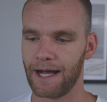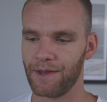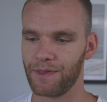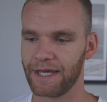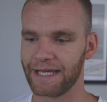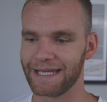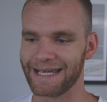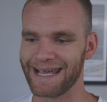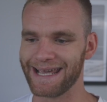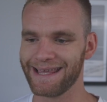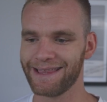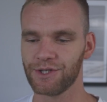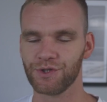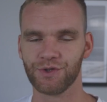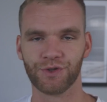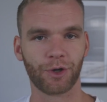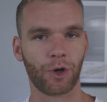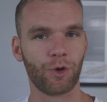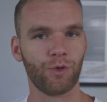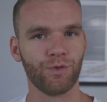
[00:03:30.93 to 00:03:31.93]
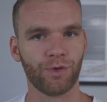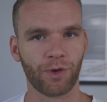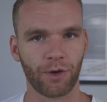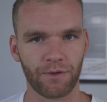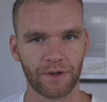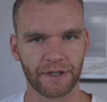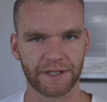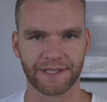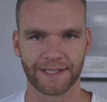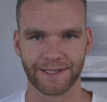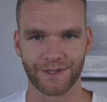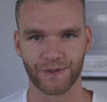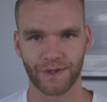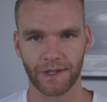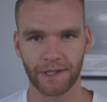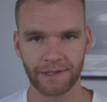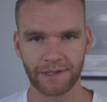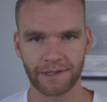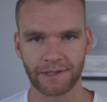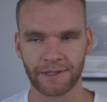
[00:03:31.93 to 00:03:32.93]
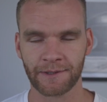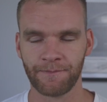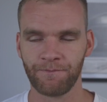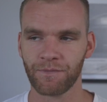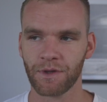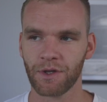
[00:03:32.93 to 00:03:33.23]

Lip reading: they either don't know this exists,